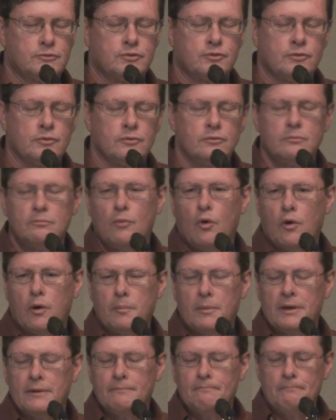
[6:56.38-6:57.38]
true
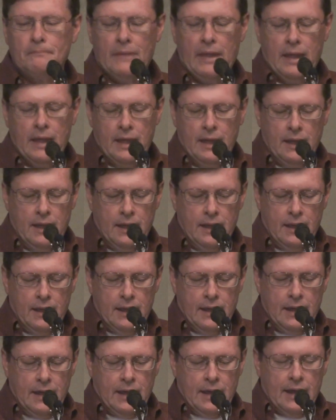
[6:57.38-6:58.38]
Mormon.
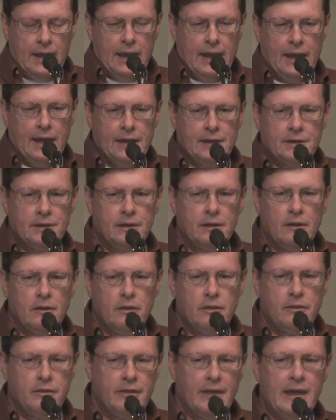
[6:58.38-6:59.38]

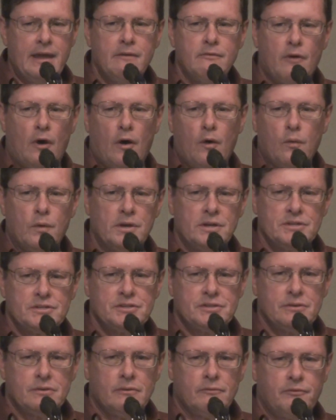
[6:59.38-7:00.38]
And they've
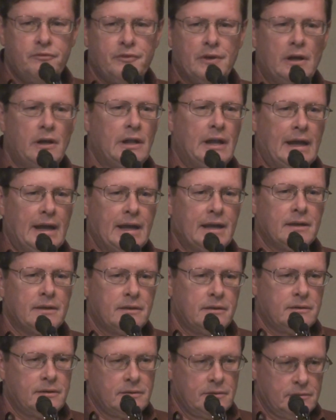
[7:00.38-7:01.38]
always felt
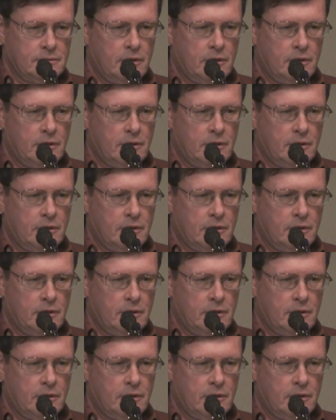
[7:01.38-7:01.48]
like